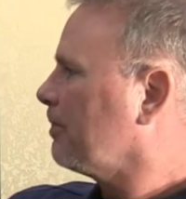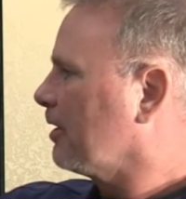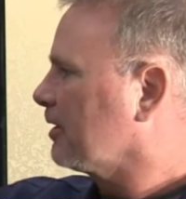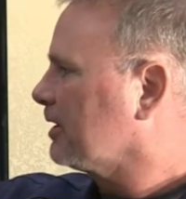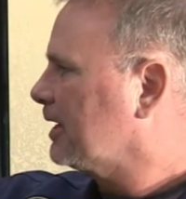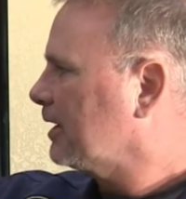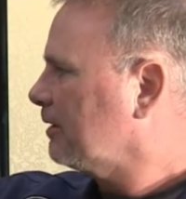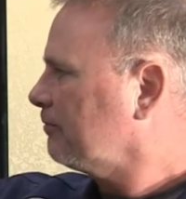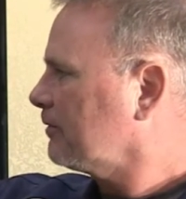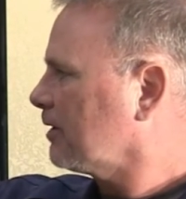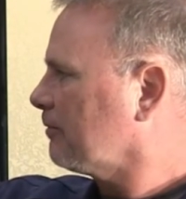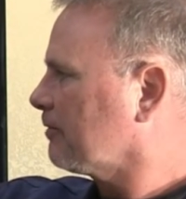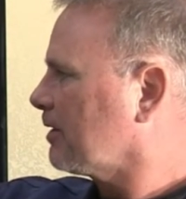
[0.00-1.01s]
The
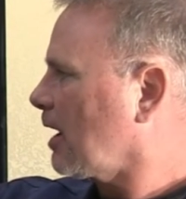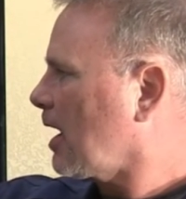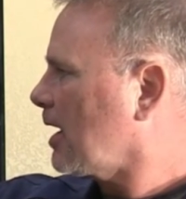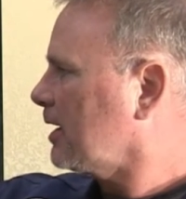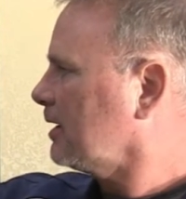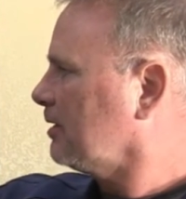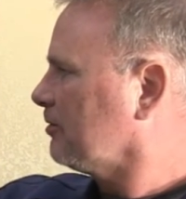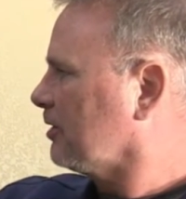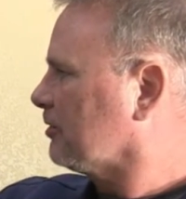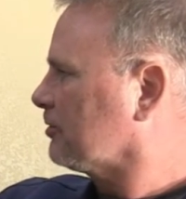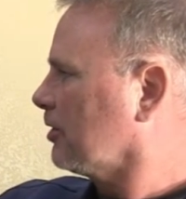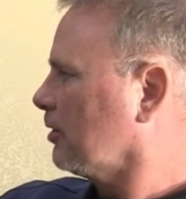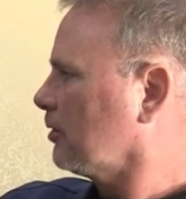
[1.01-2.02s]
gift of God is
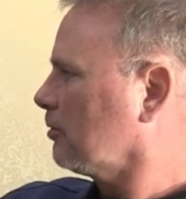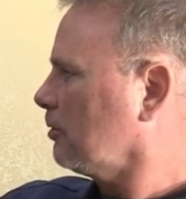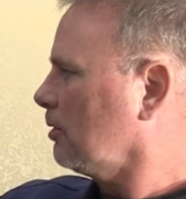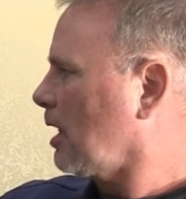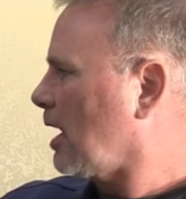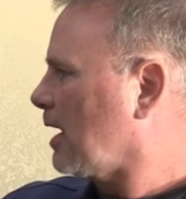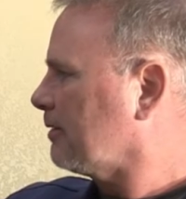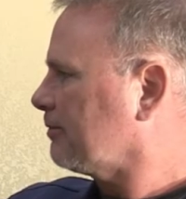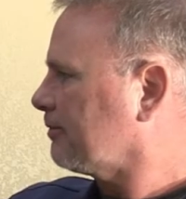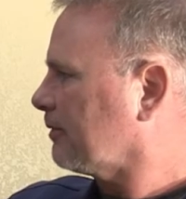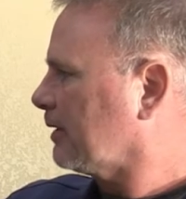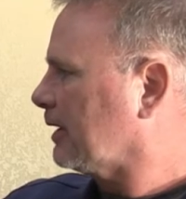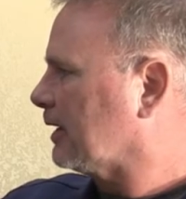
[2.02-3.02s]
eternal life
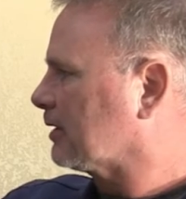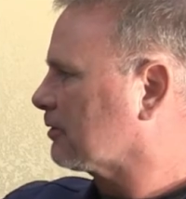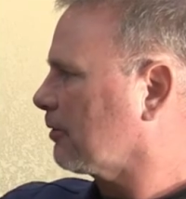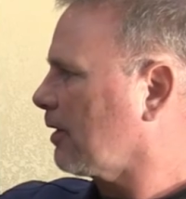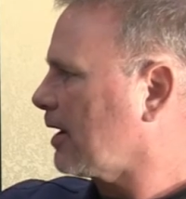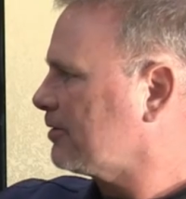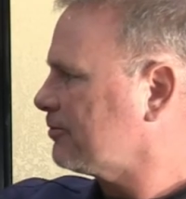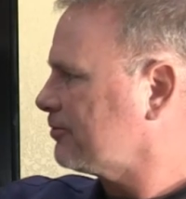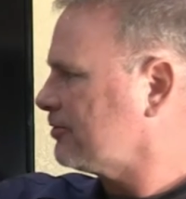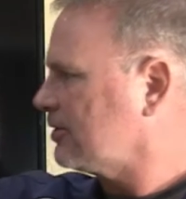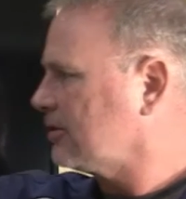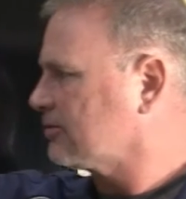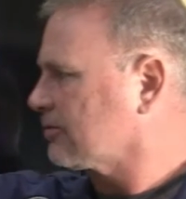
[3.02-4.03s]
in
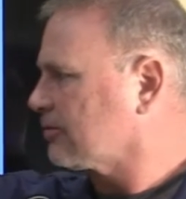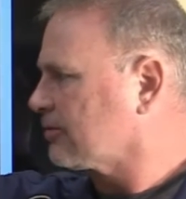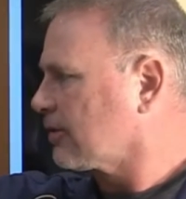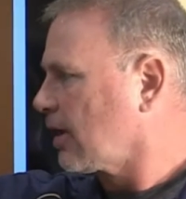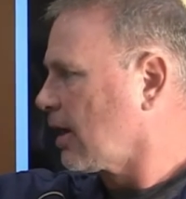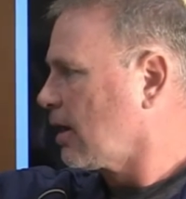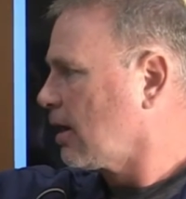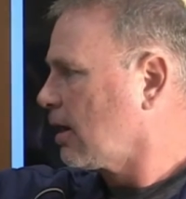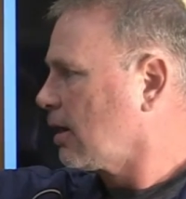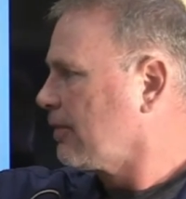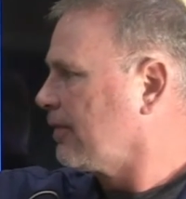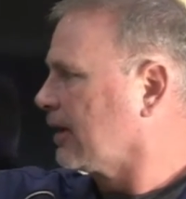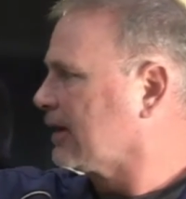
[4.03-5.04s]
Christ Jesus.
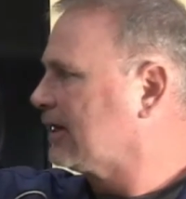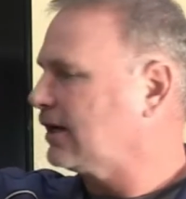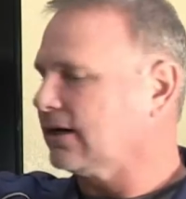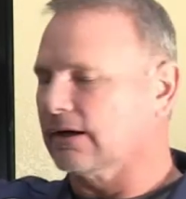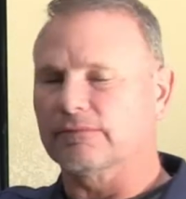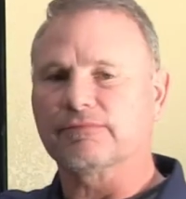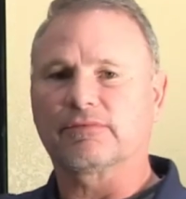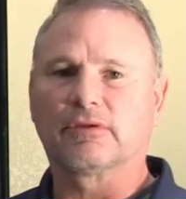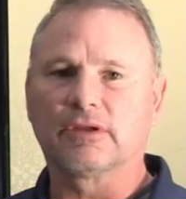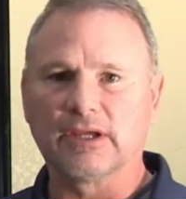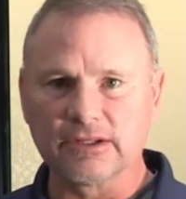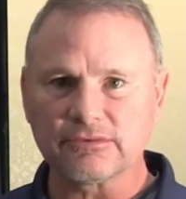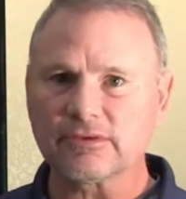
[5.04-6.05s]
The gift,
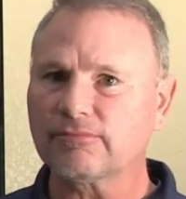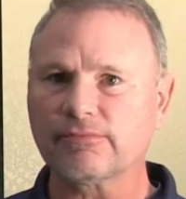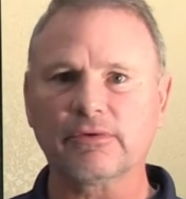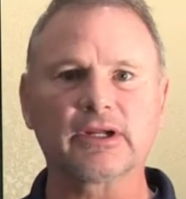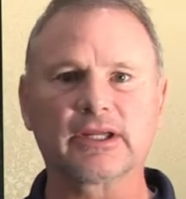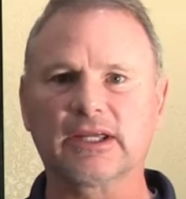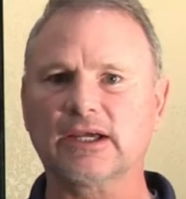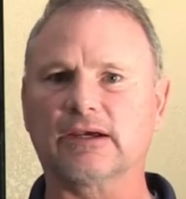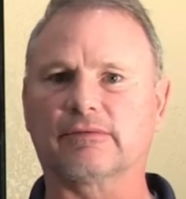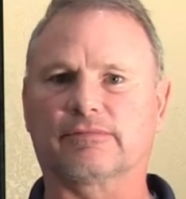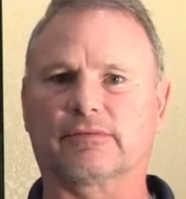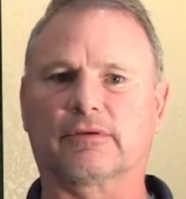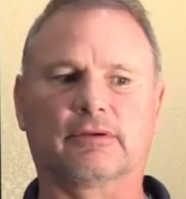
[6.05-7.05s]
it's a free
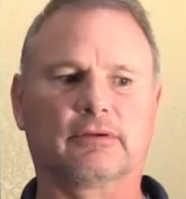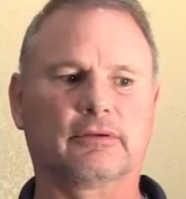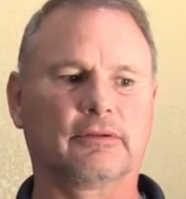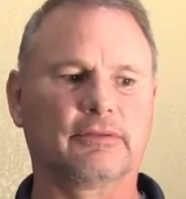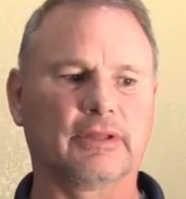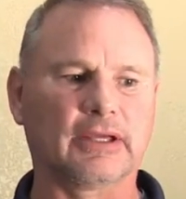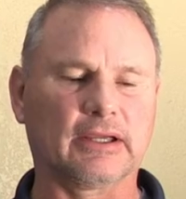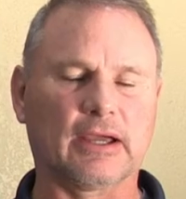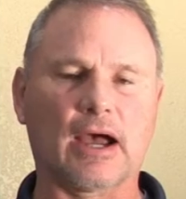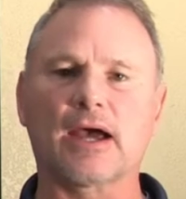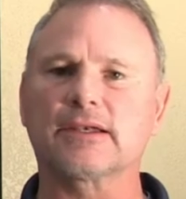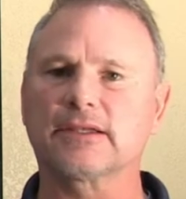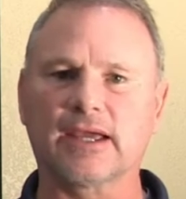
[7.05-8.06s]
gift that
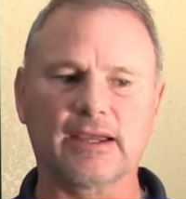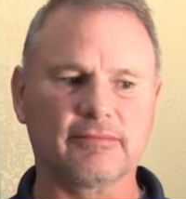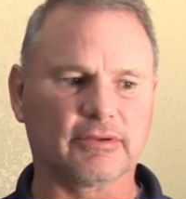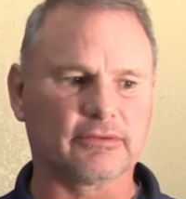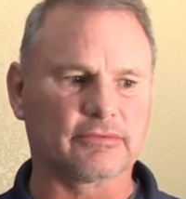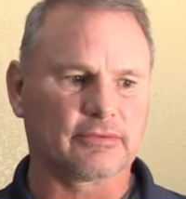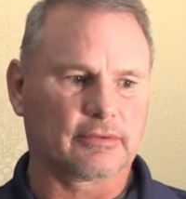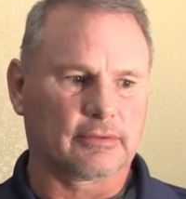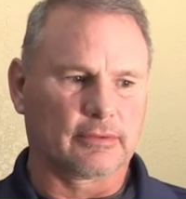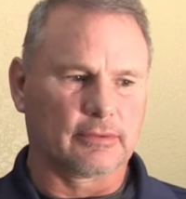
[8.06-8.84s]
God gave us.